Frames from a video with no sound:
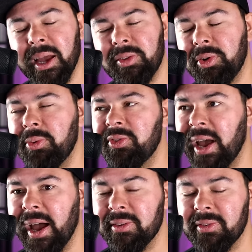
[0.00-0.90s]
had two
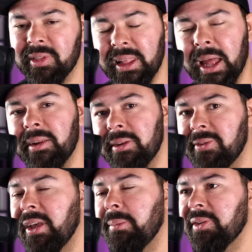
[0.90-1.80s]
sacks, led
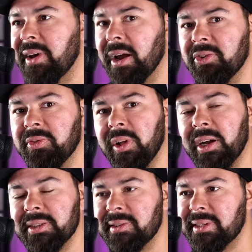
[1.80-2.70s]
his team in tackles for
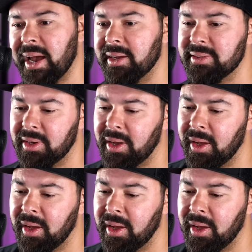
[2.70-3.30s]
loss and sacks.